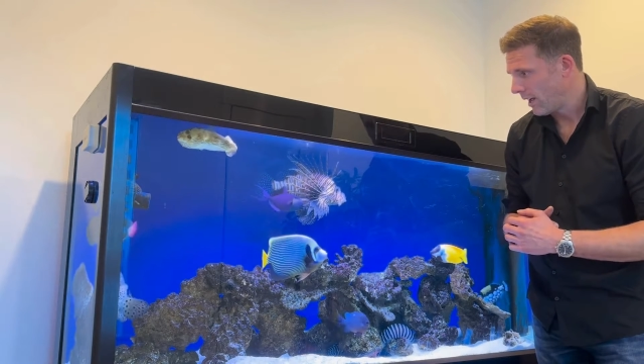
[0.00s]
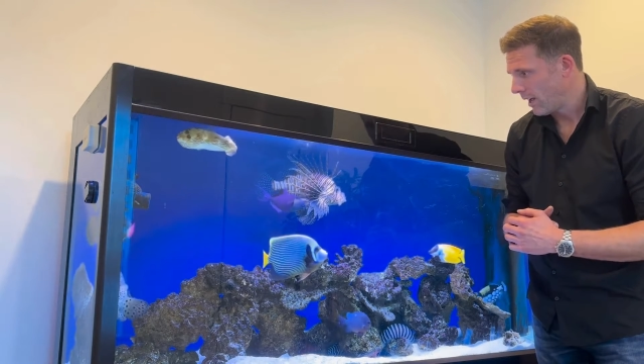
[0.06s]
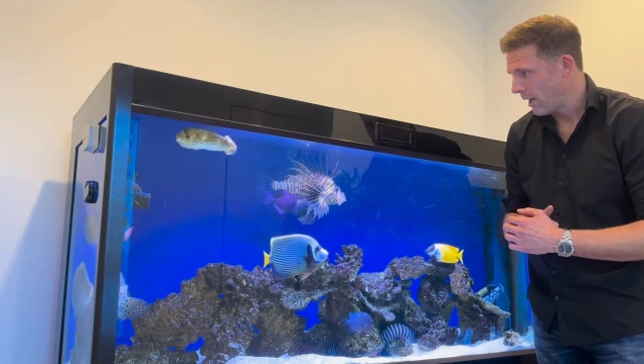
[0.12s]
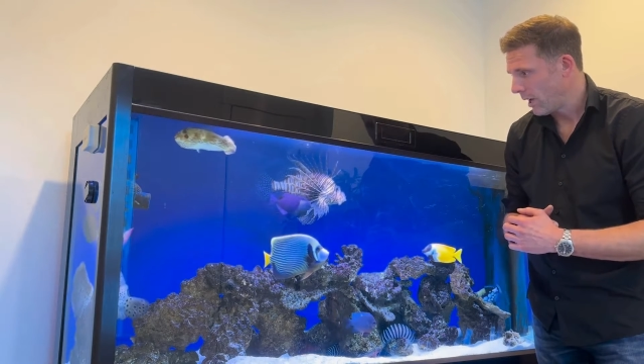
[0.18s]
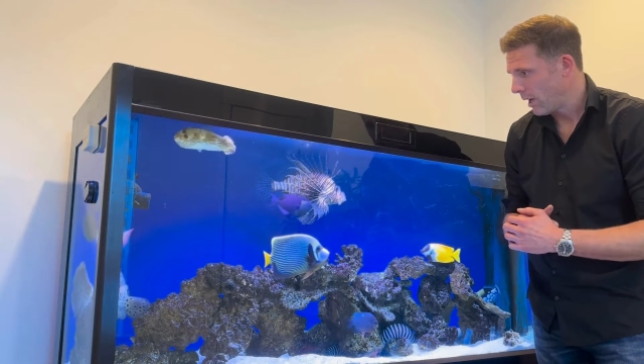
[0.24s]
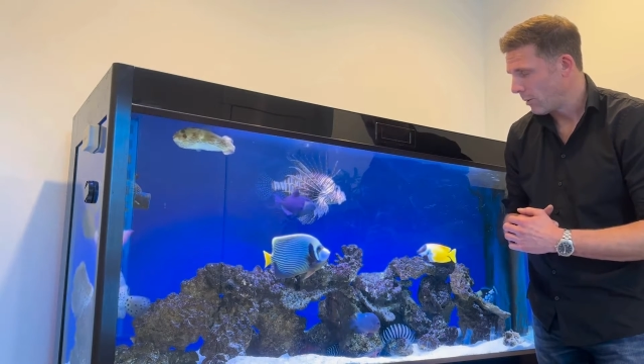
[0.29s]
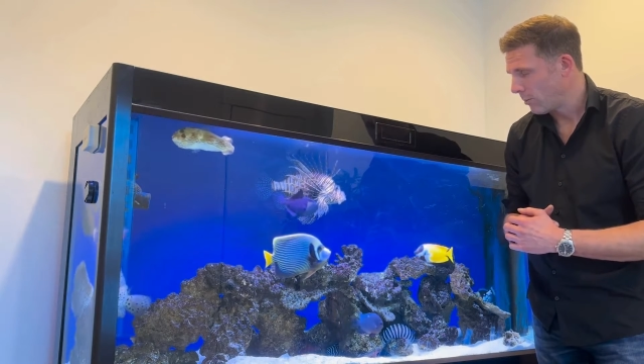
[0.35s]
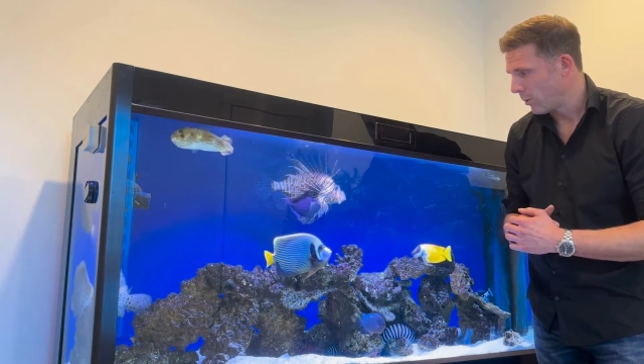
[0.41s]

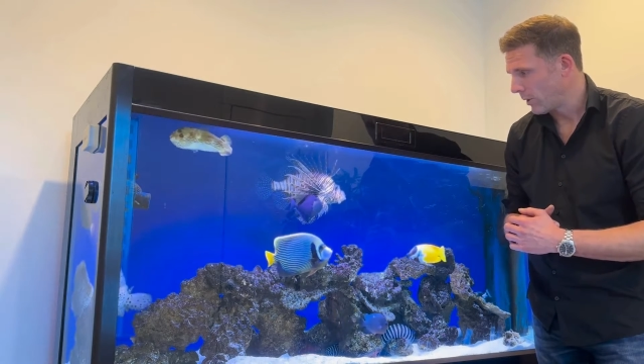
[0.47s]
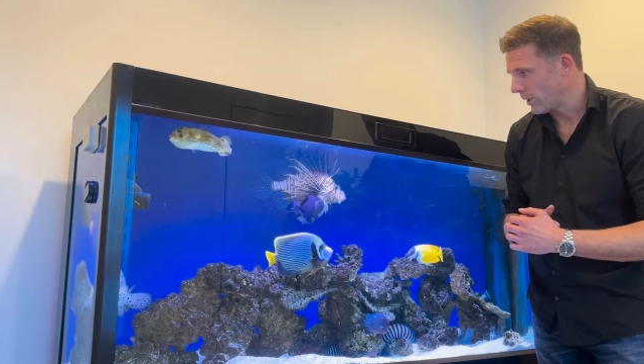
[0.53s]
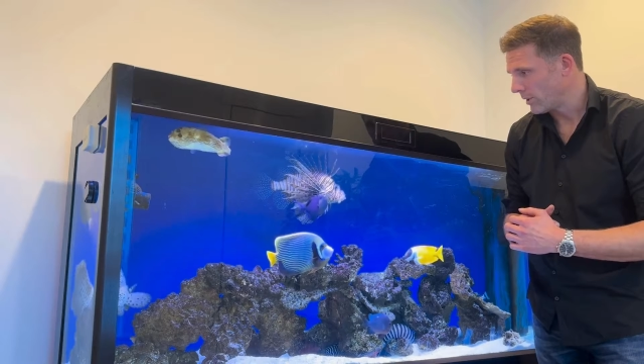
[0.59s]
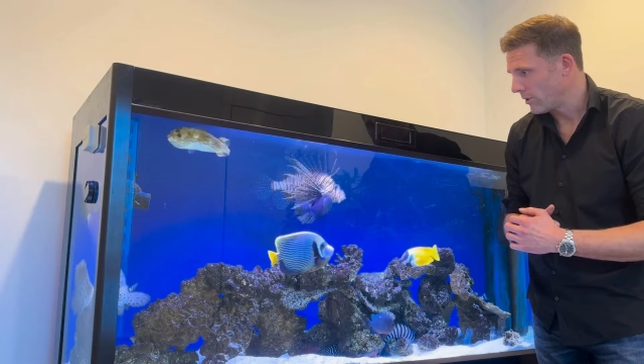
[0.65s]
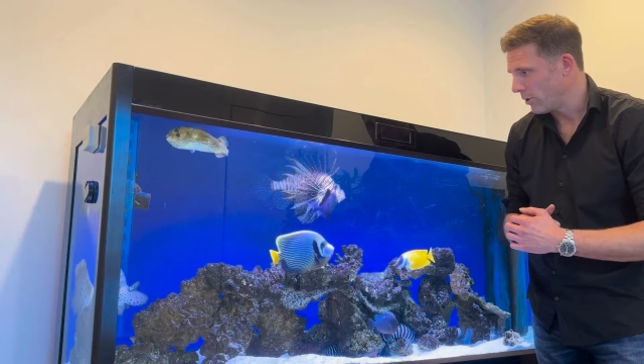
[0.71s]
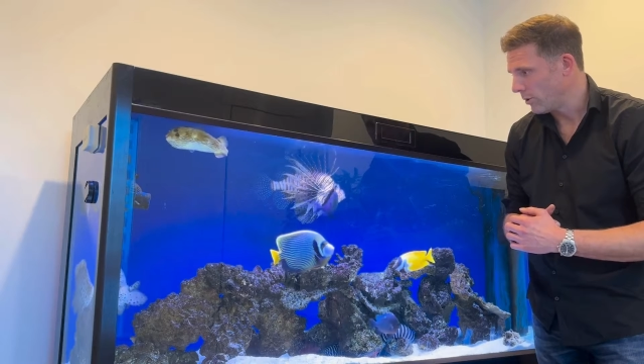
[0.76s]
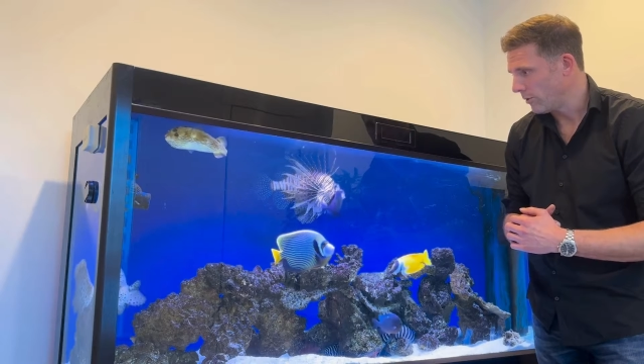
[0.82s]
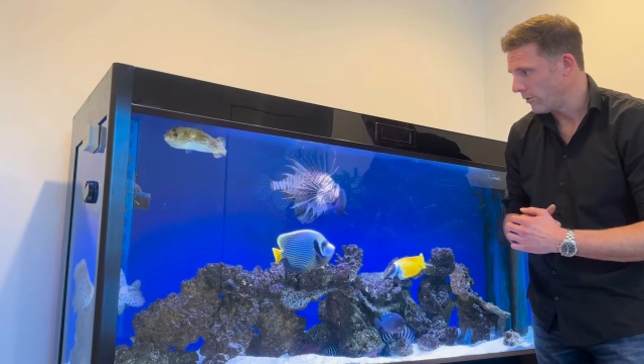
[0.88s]

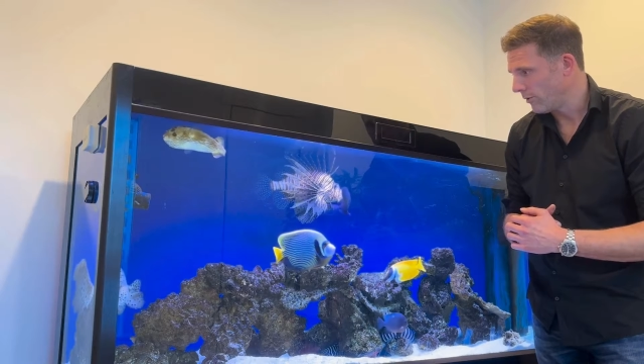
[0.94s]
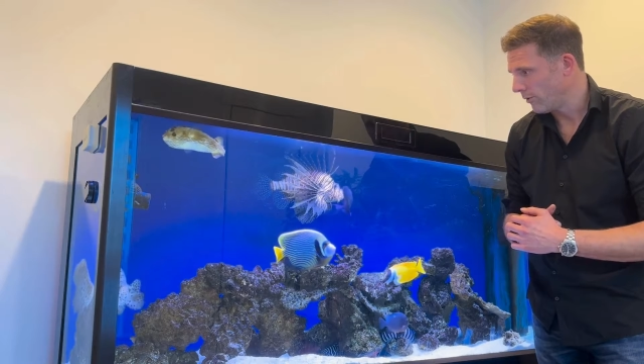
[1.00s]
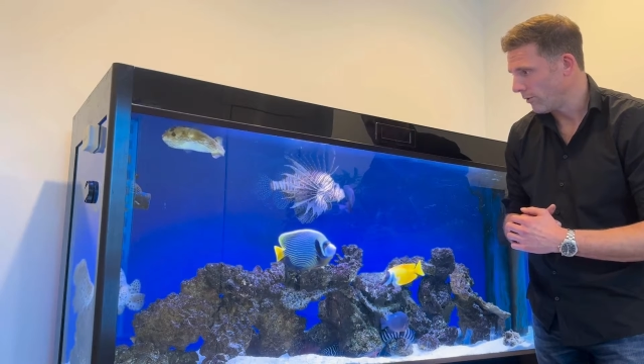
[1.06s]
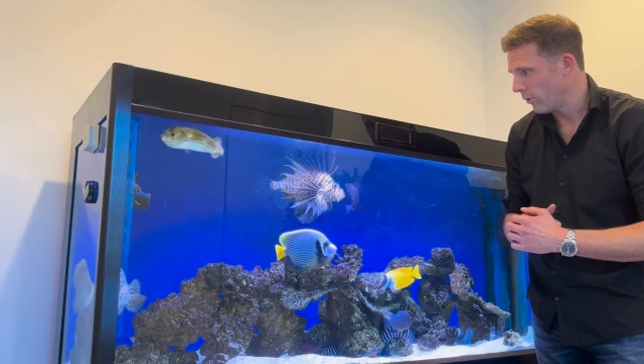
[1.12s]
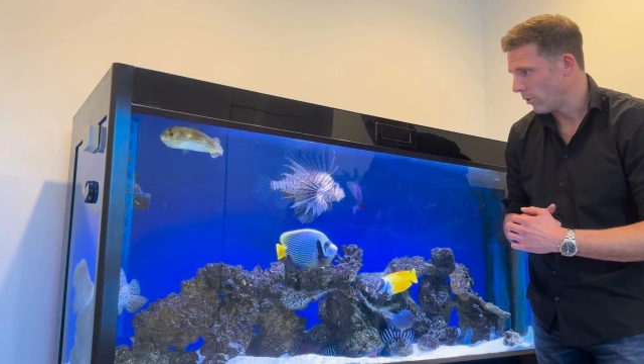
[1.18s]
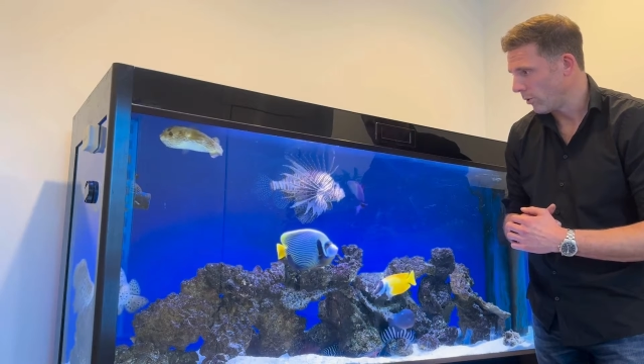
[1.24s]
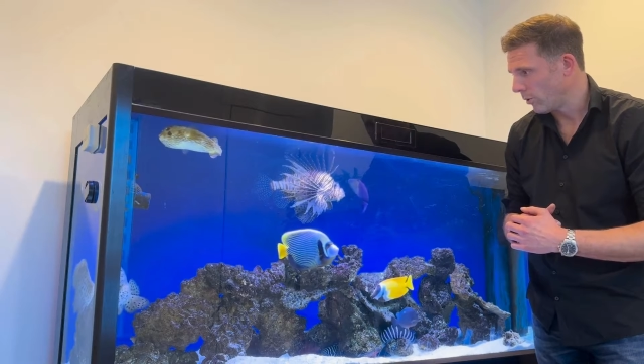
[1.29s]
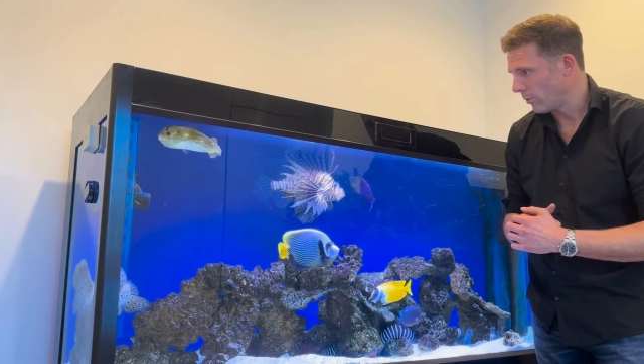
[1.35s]

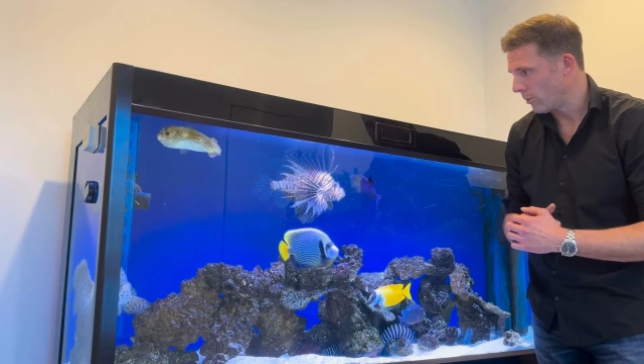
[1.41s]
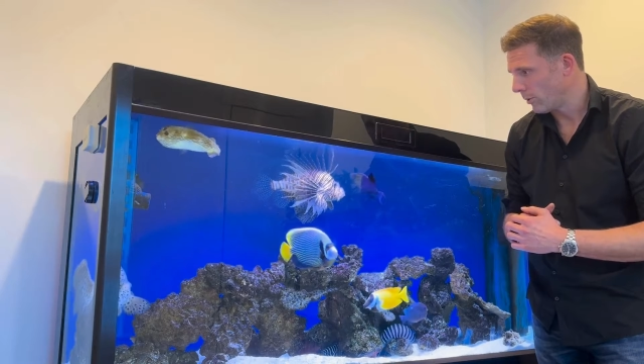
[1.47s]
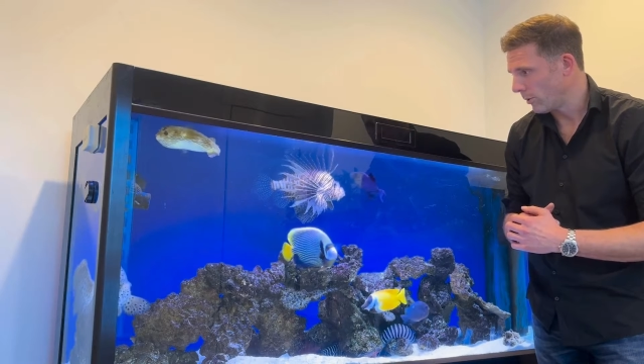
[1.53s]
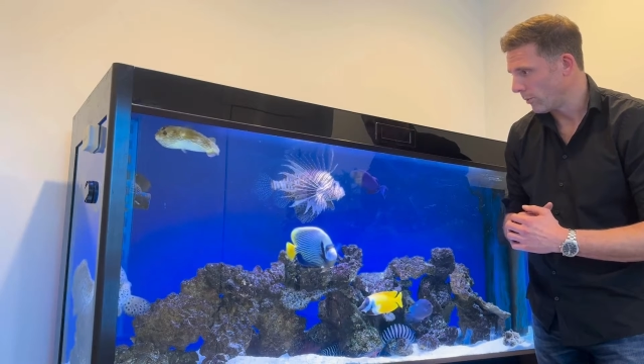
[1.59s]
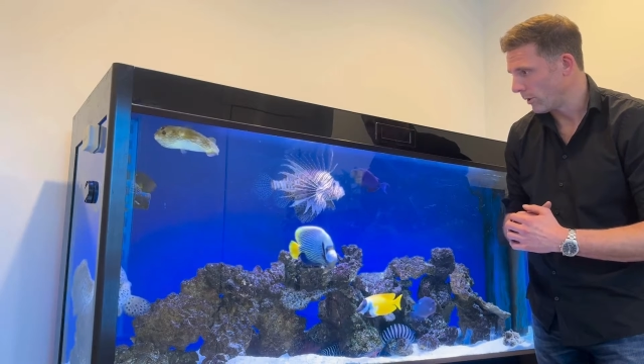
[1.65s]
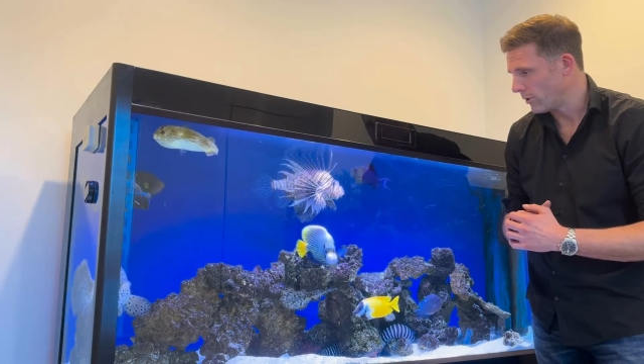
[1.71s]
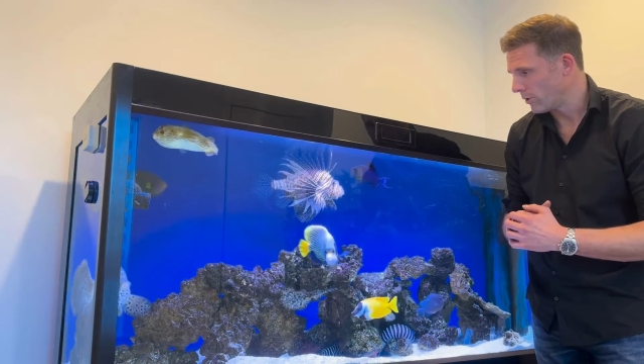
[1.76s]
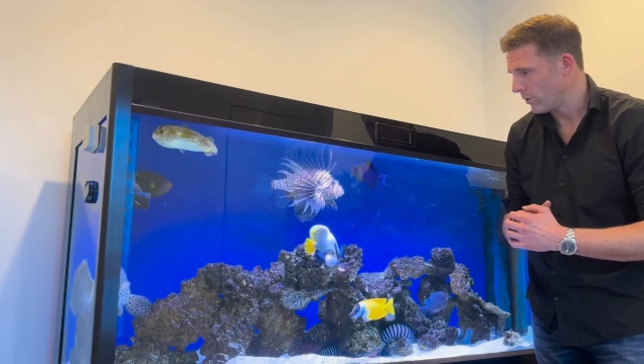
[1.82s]

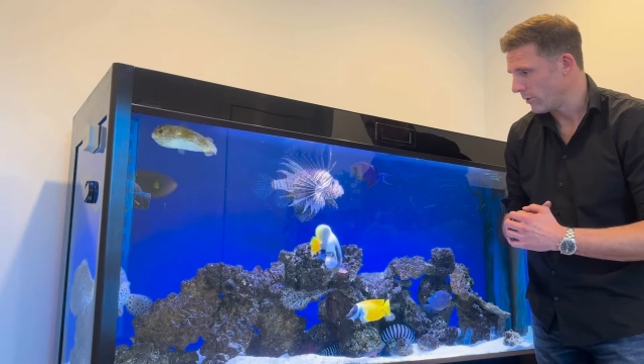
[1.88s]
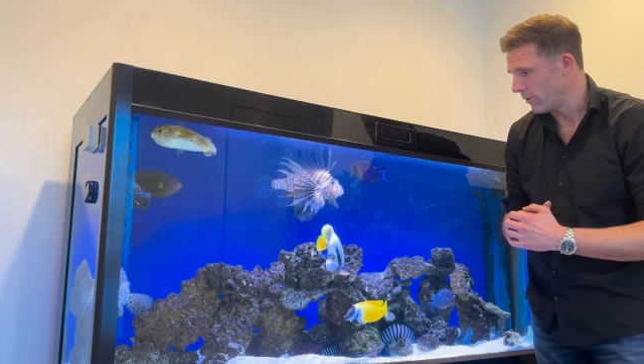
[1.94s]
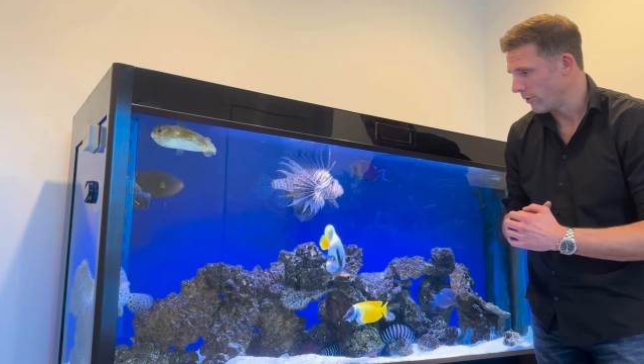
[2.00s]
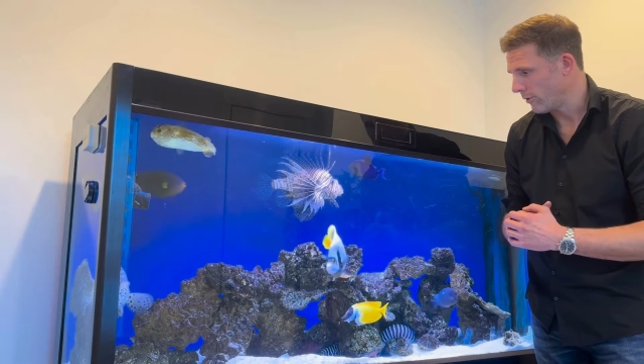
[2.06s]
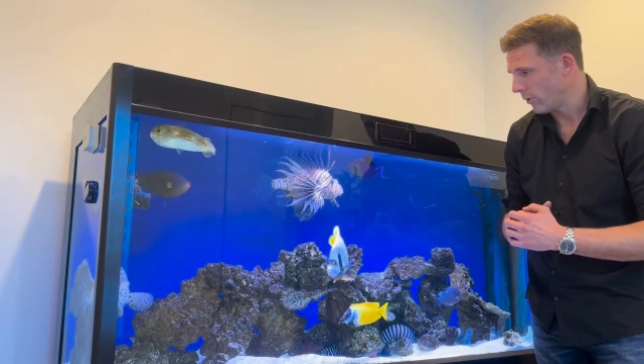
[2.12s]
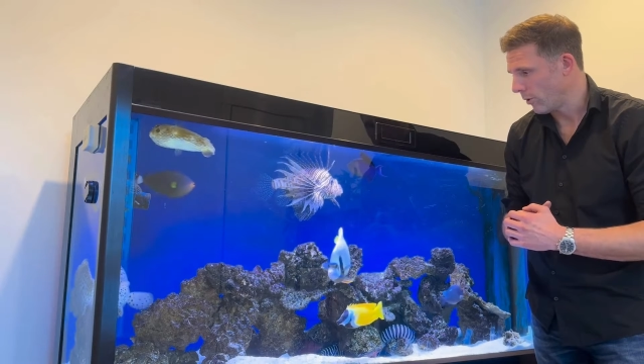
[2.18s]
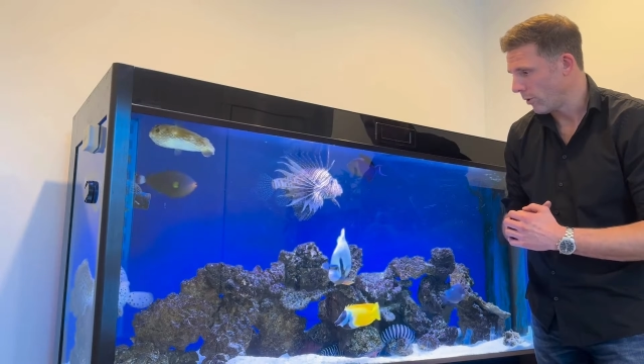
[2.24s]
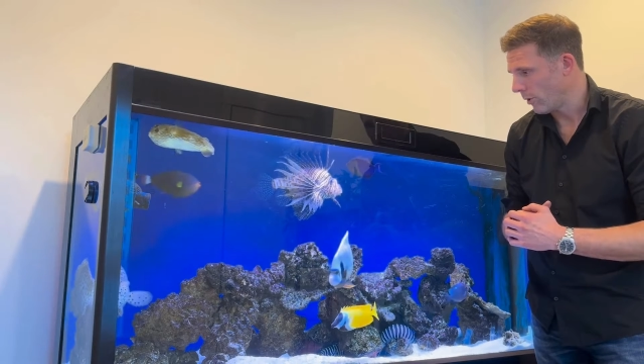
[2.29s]
0.124,